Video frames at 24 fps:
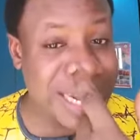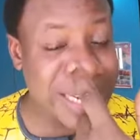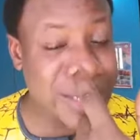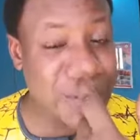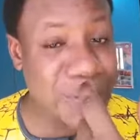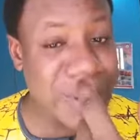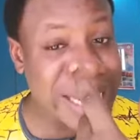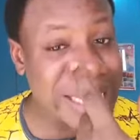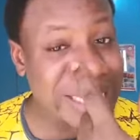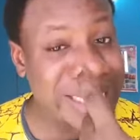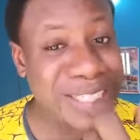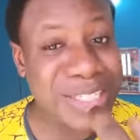
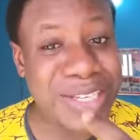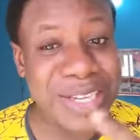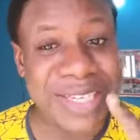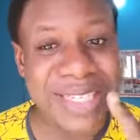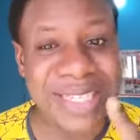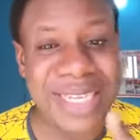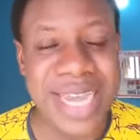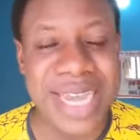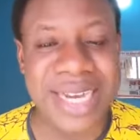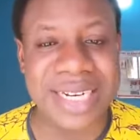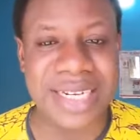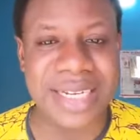That's why
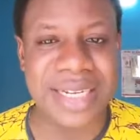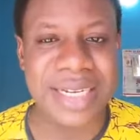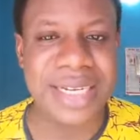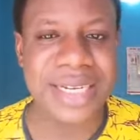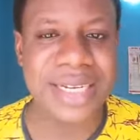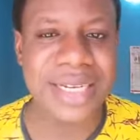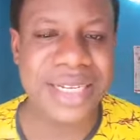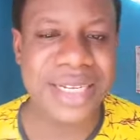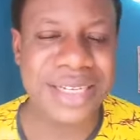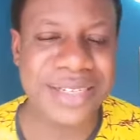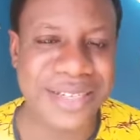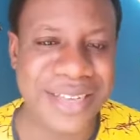Jesus said,
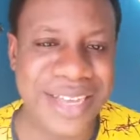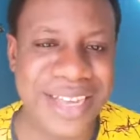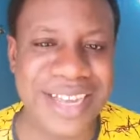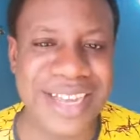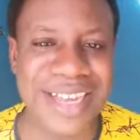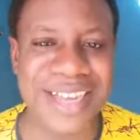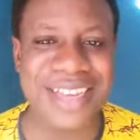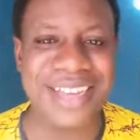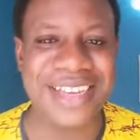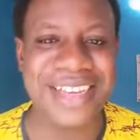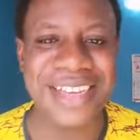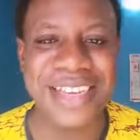
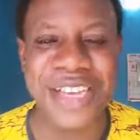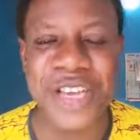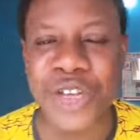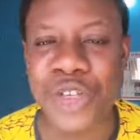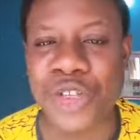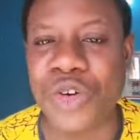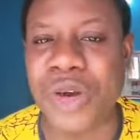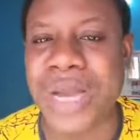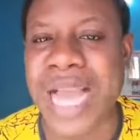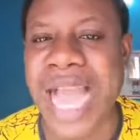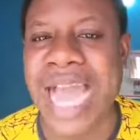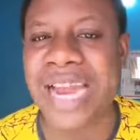
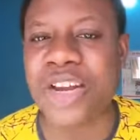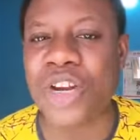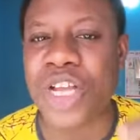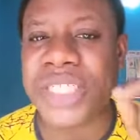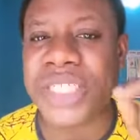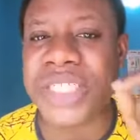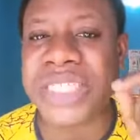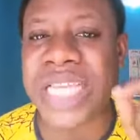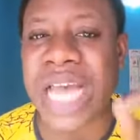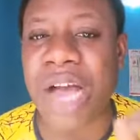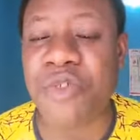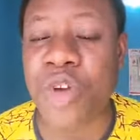you
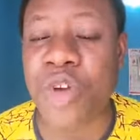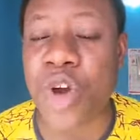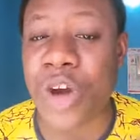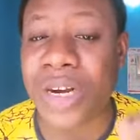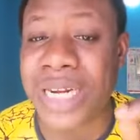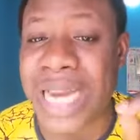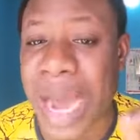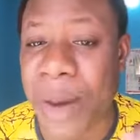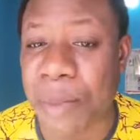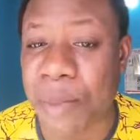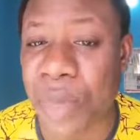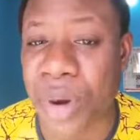cannot serve
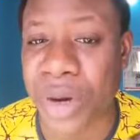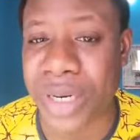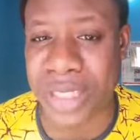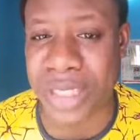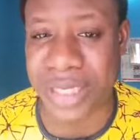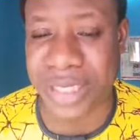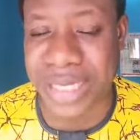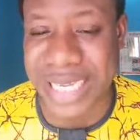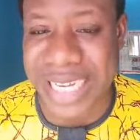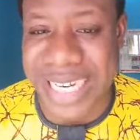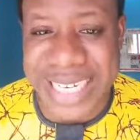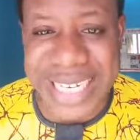God and
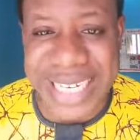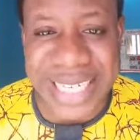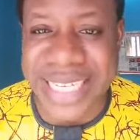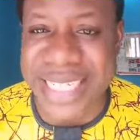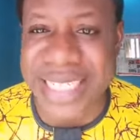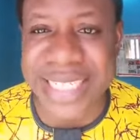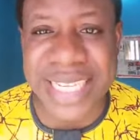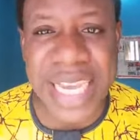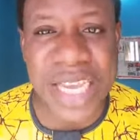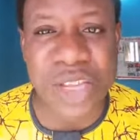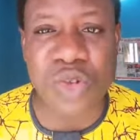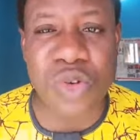money. He
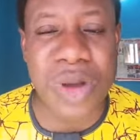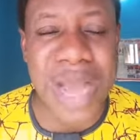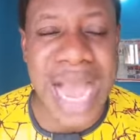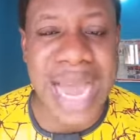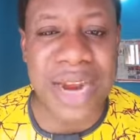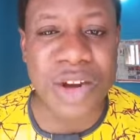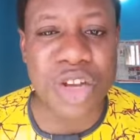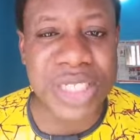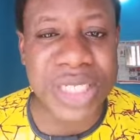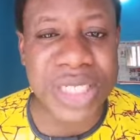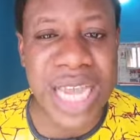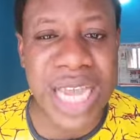didn't say you
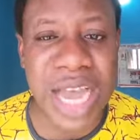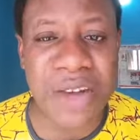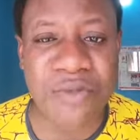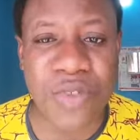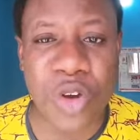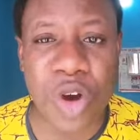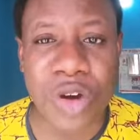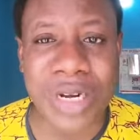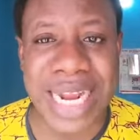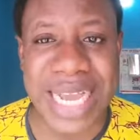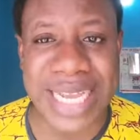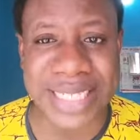cannot
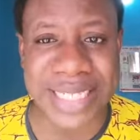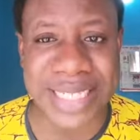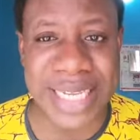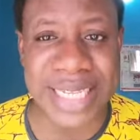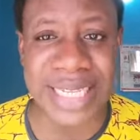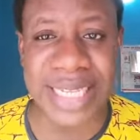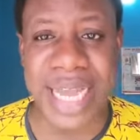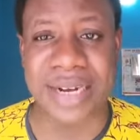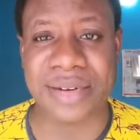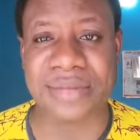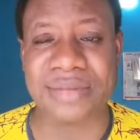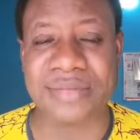serve God and
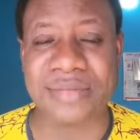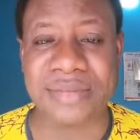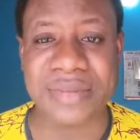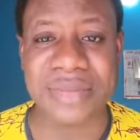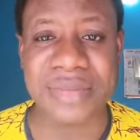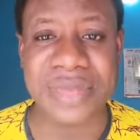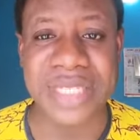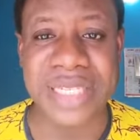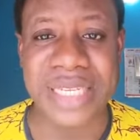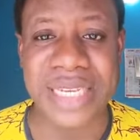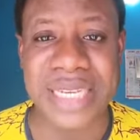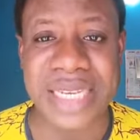Satan.
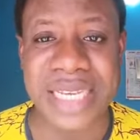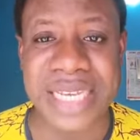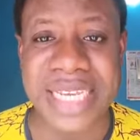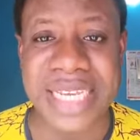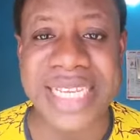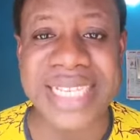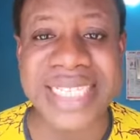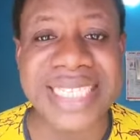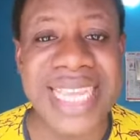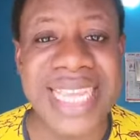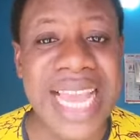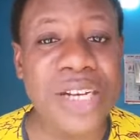
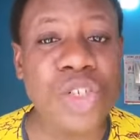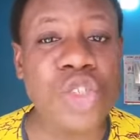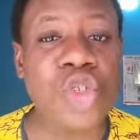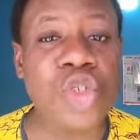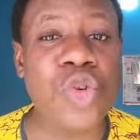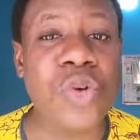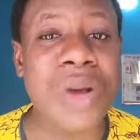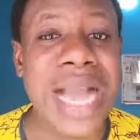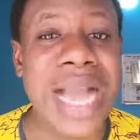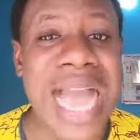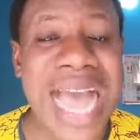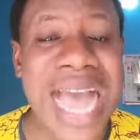He said
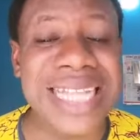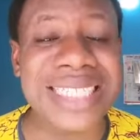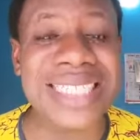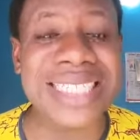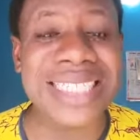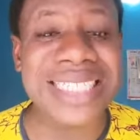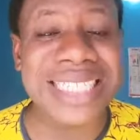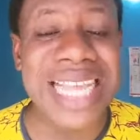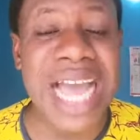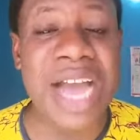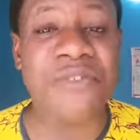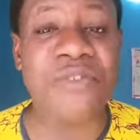you can't
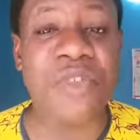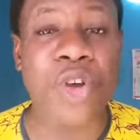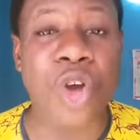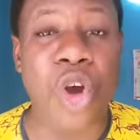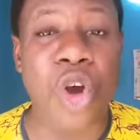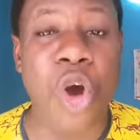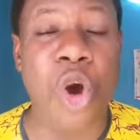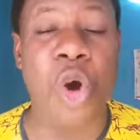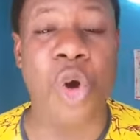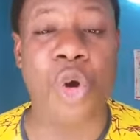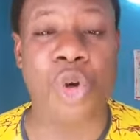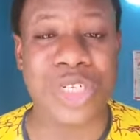serve
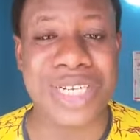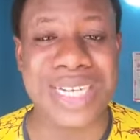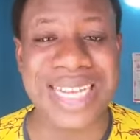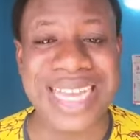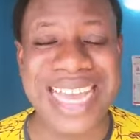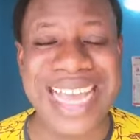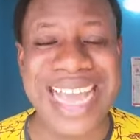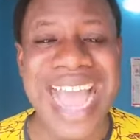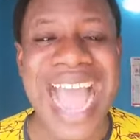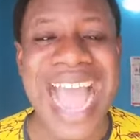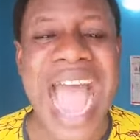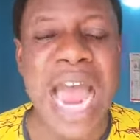God
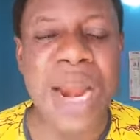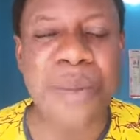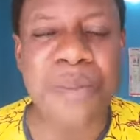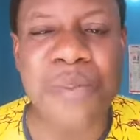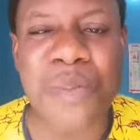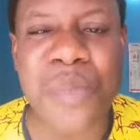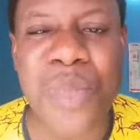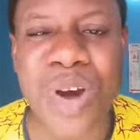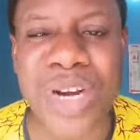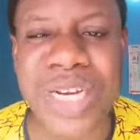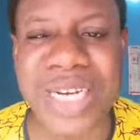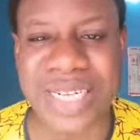and
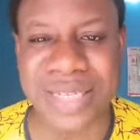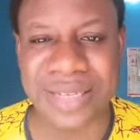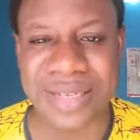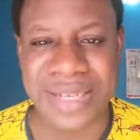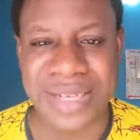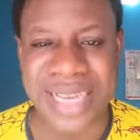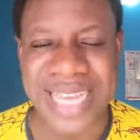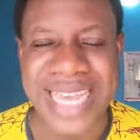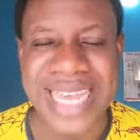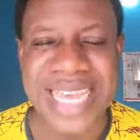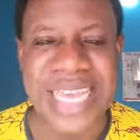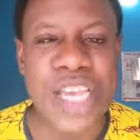money.
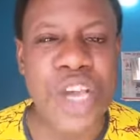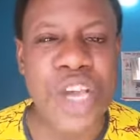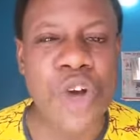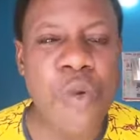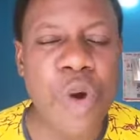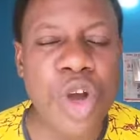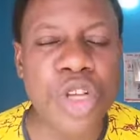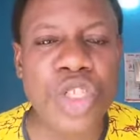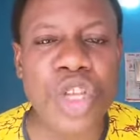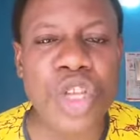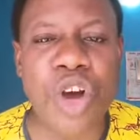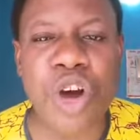He
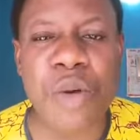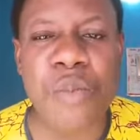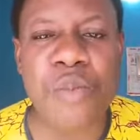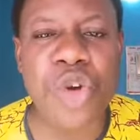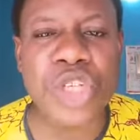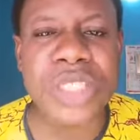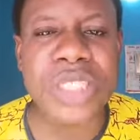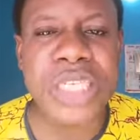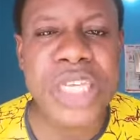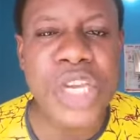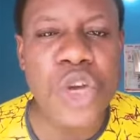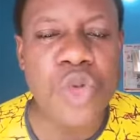was
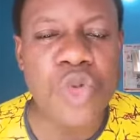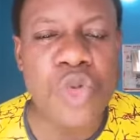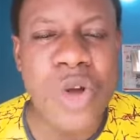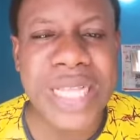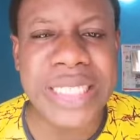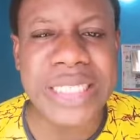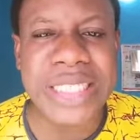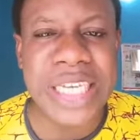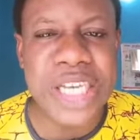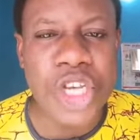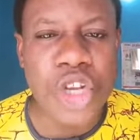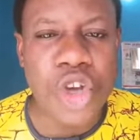almost
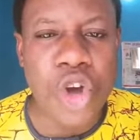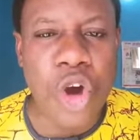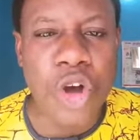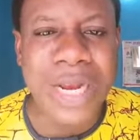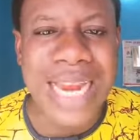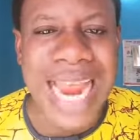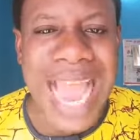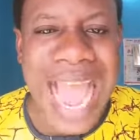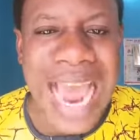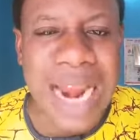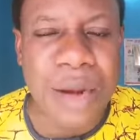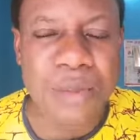equating
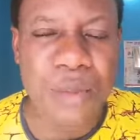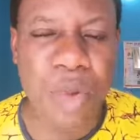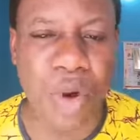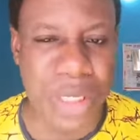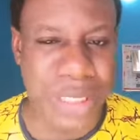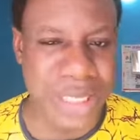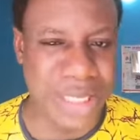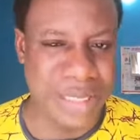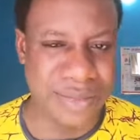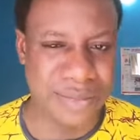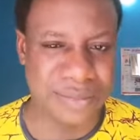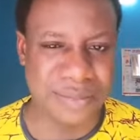God and
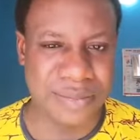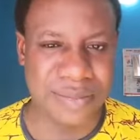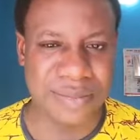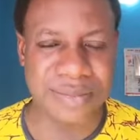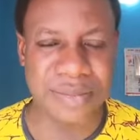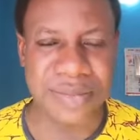money.